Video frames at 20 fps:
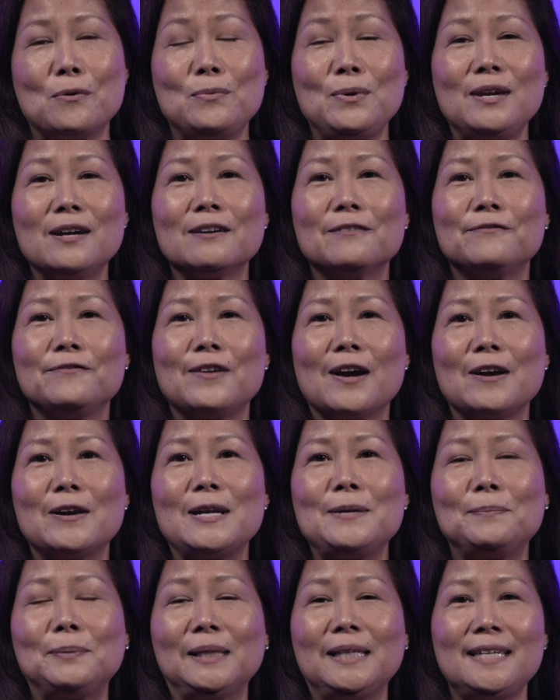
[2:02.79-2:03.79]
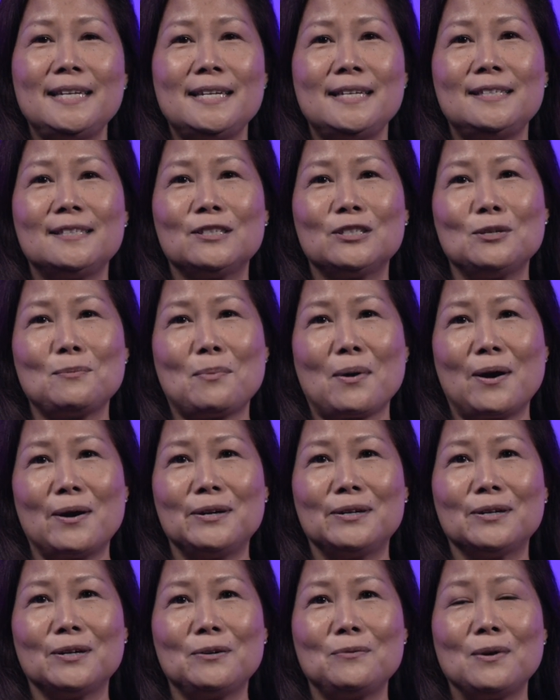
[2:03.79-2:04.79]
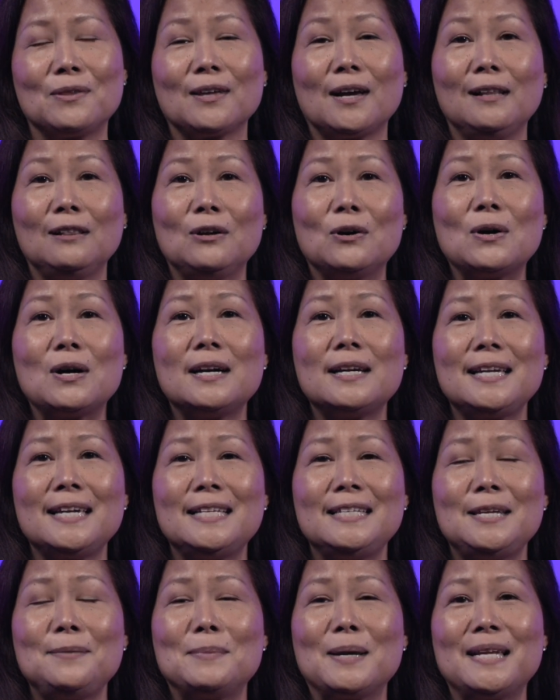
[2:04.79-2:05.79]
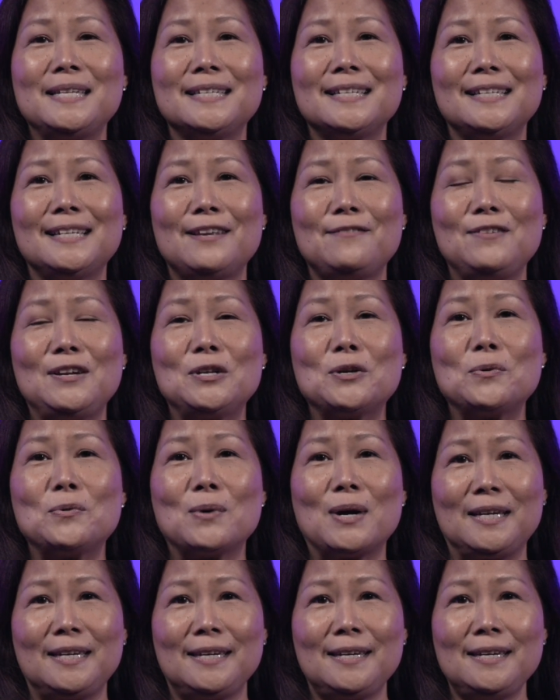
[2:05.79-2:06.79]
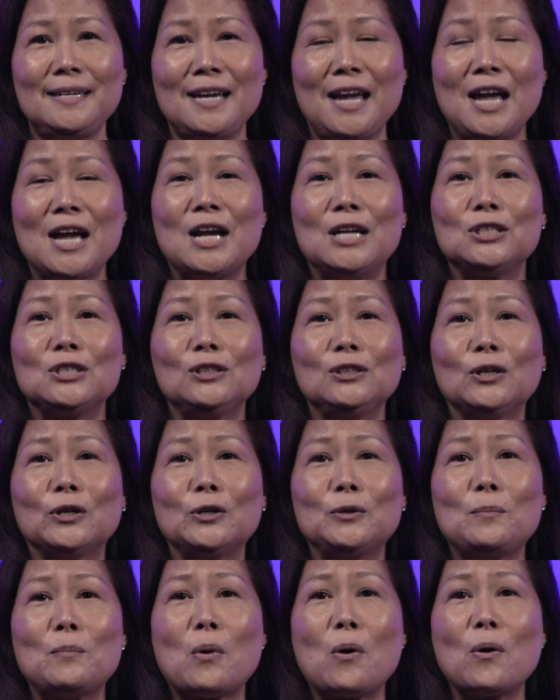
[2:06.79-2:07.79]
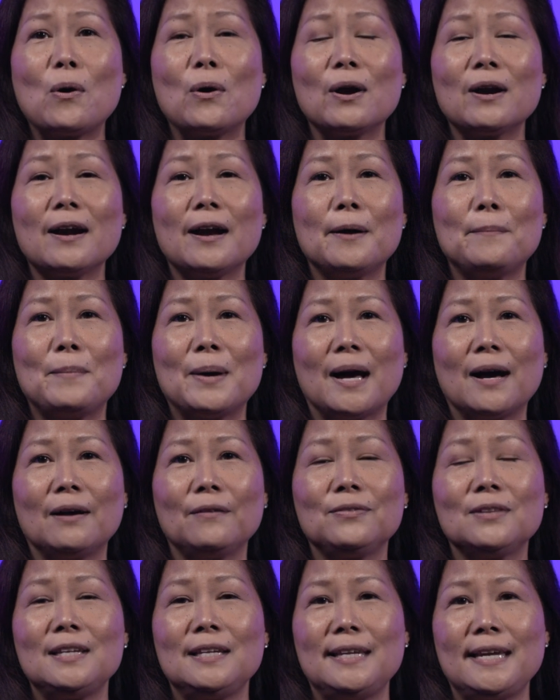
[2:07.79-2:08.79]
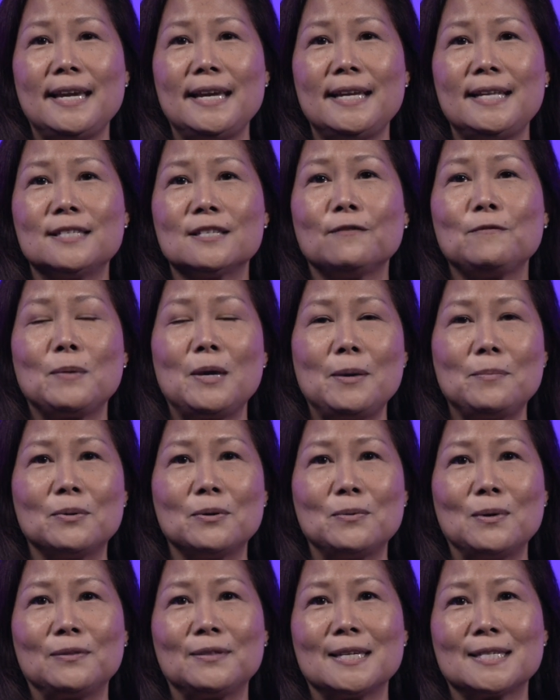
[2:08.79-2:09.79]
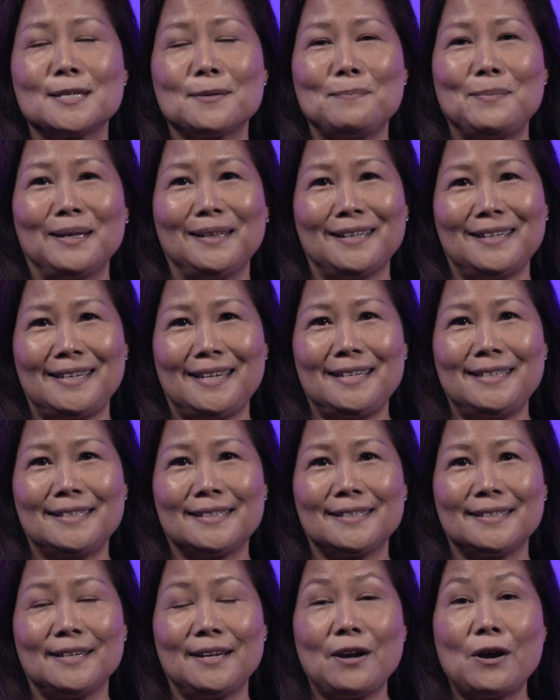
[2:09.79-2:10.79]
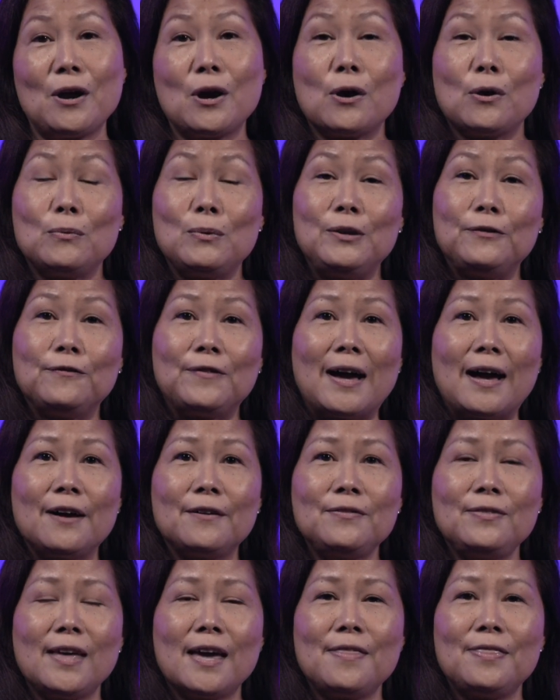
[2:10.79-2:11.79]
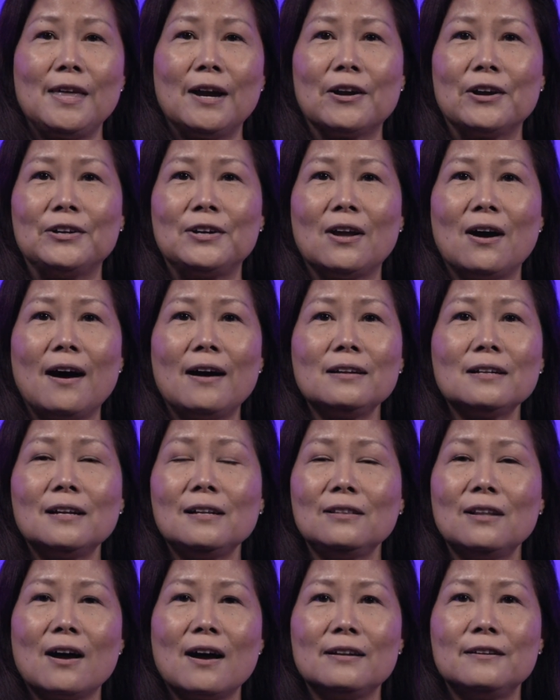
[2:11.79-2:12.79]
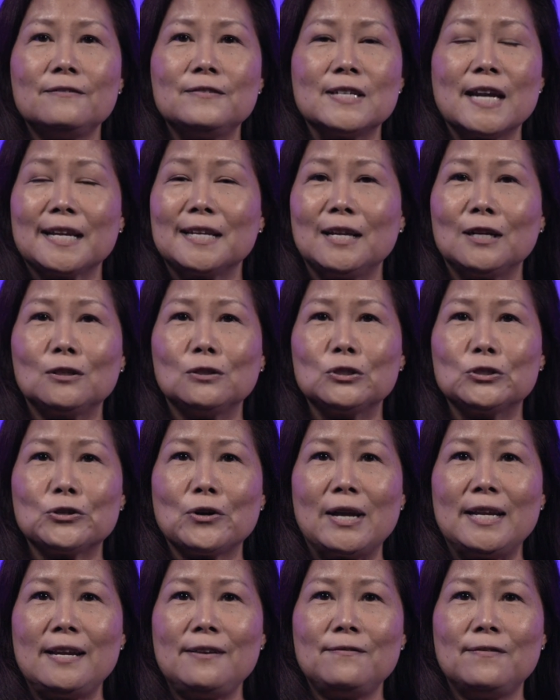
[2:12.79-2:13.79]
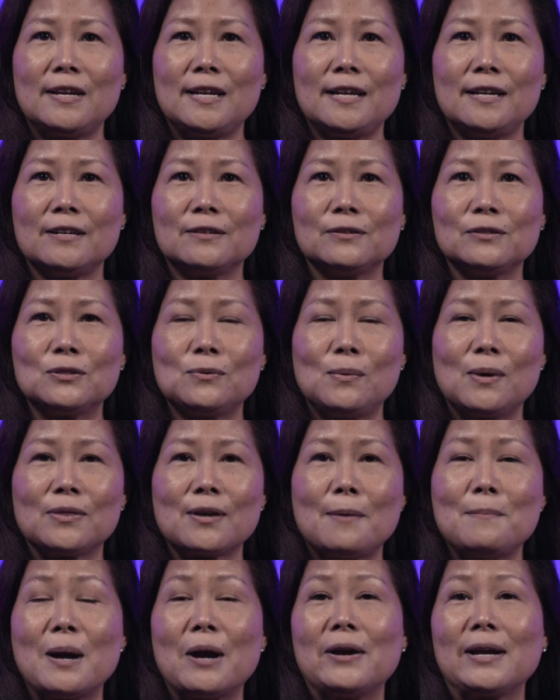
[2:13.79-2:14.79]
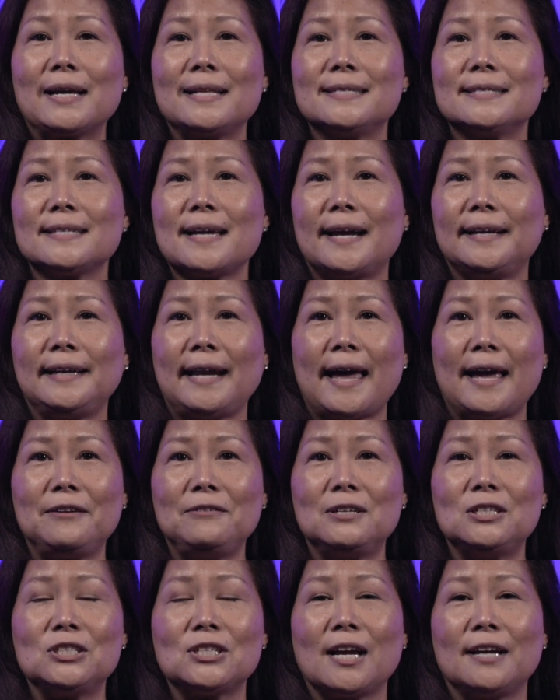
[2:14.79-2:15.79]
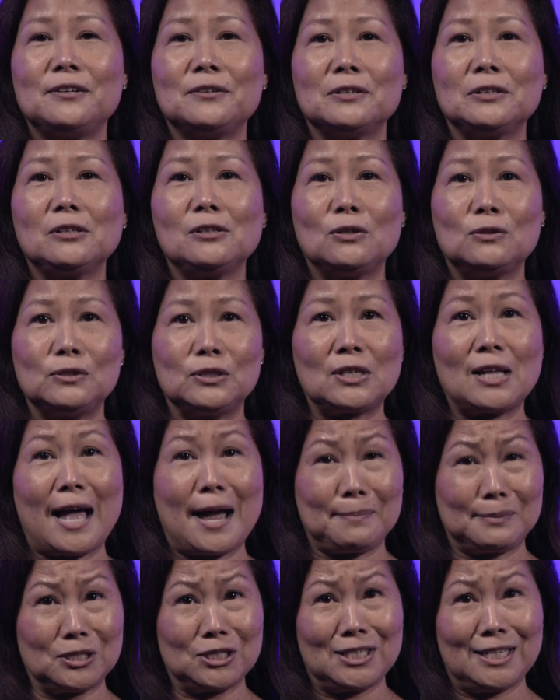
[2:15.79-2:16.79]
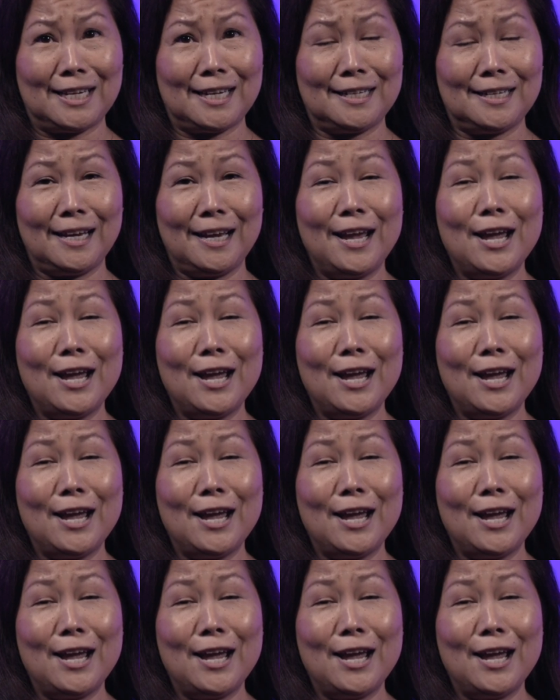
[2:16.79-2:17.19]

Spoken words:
We are very pleased to partner with Aloha Independent Living Hawaii to learn more about the needs of people with disabilities. We found that there are not a lot of technical training videos with American Sign Language and or closed captioning.